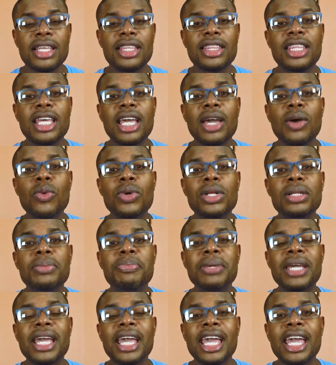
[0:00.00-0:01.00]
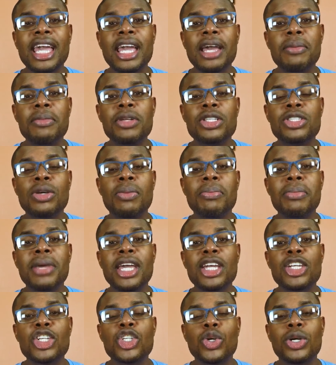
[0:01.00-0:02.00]
they will be able to
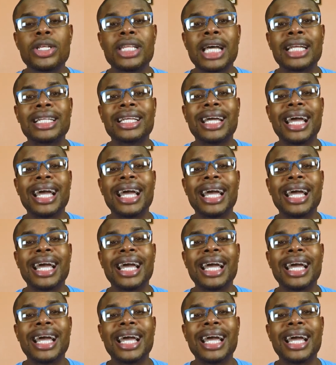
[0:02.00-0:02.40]
make sure that